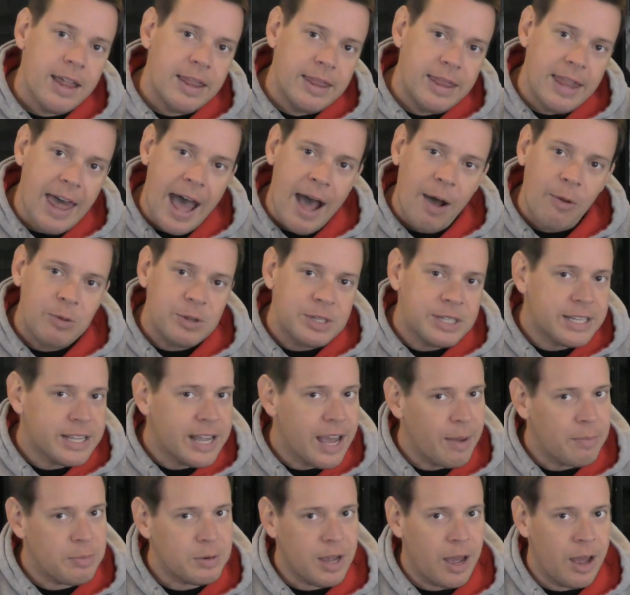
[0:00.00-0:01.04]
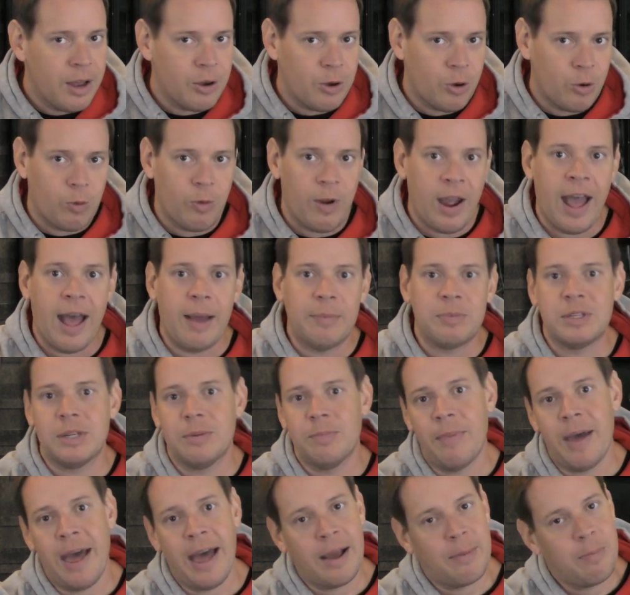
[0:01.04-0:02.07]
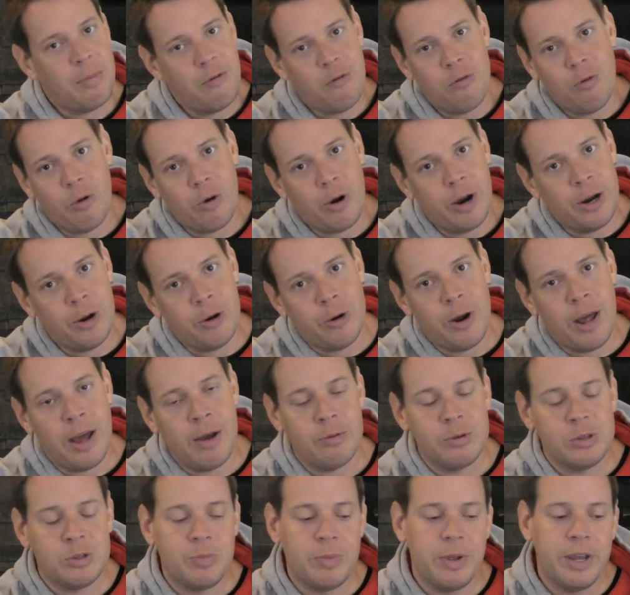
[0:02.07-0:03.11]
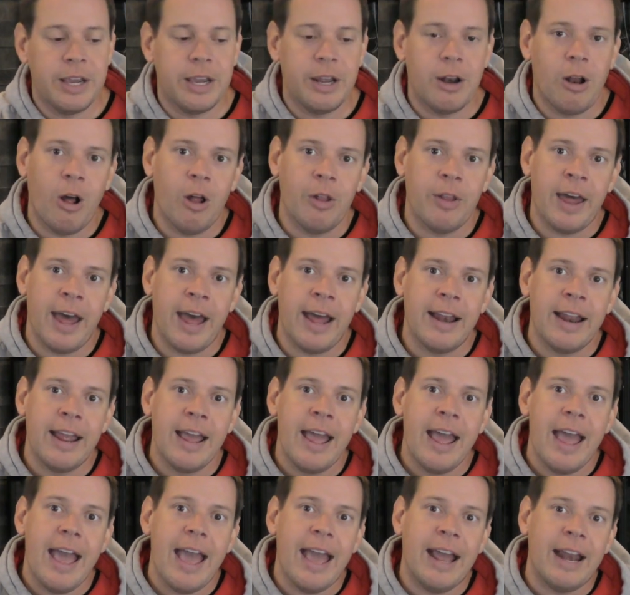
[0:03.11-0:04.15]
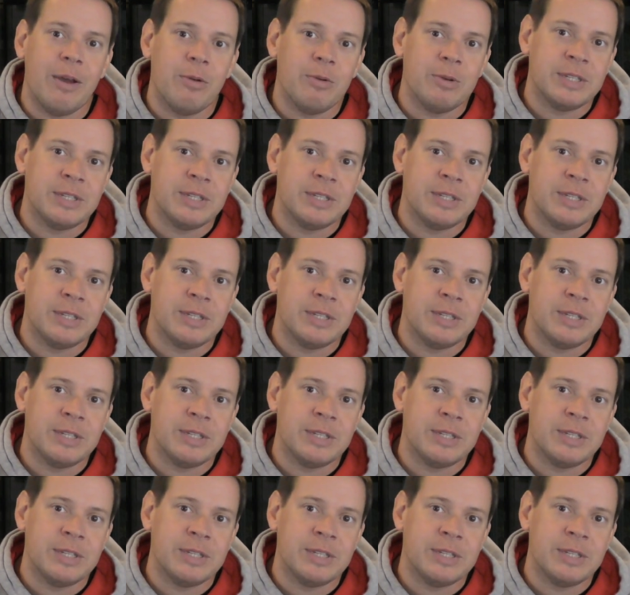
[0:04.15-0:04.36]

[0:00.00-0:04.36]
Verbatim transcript: That was kept under wraps and back before internet was big and all that. And it